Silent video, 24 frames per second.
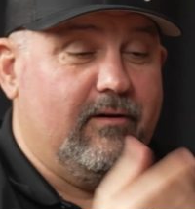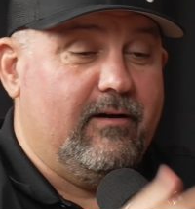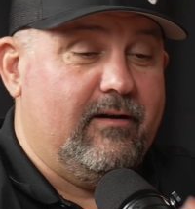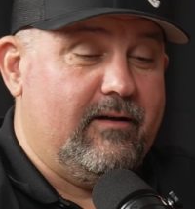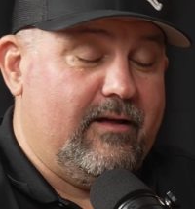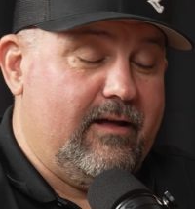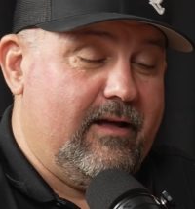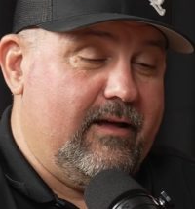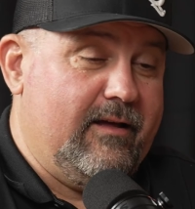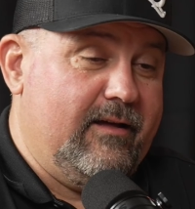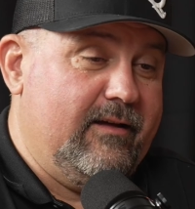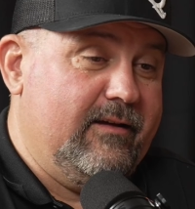
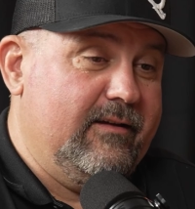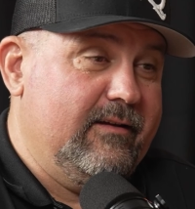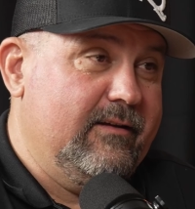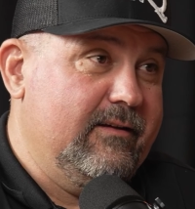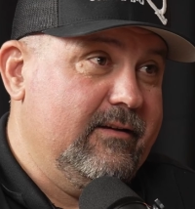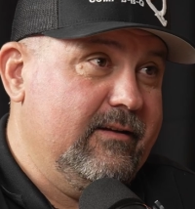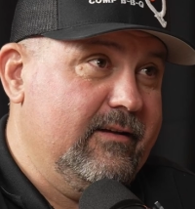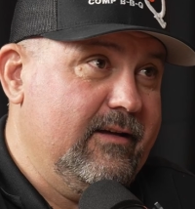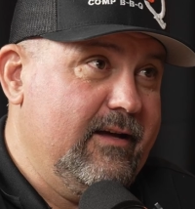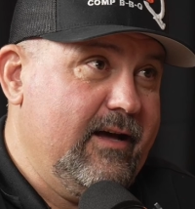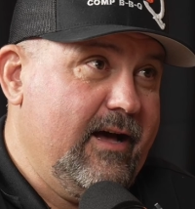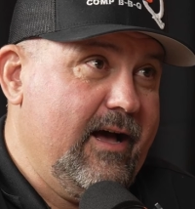What I, did you
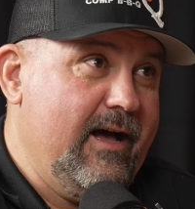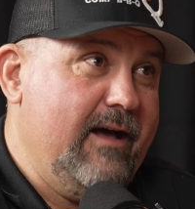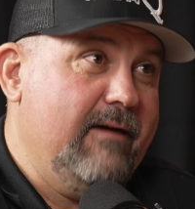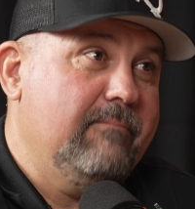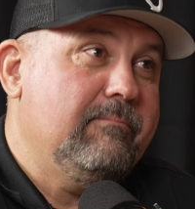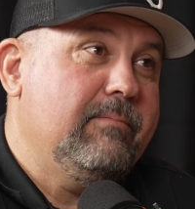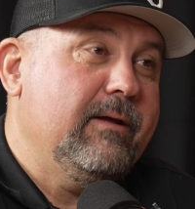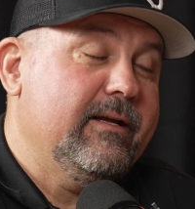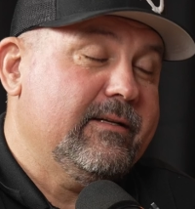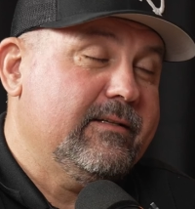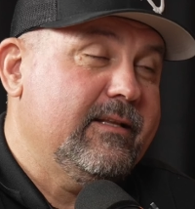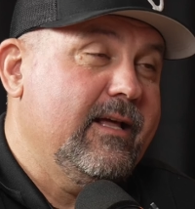pick? I don't even
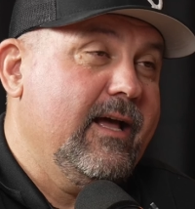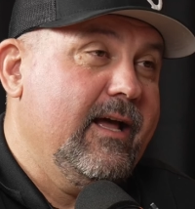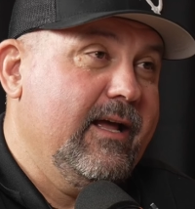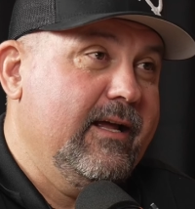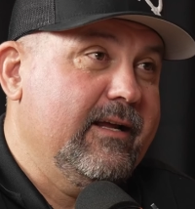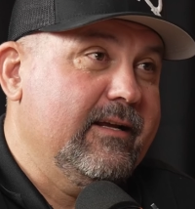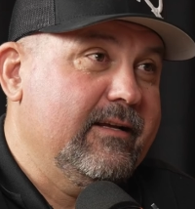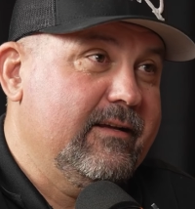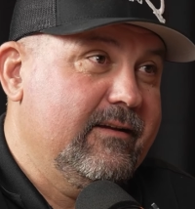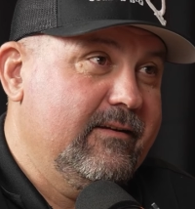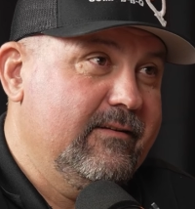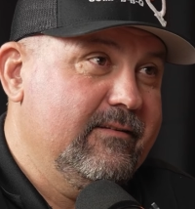remember. I picked the
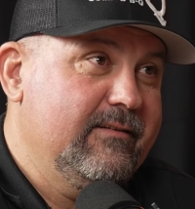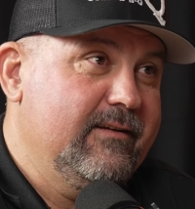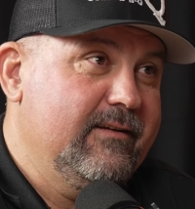egg.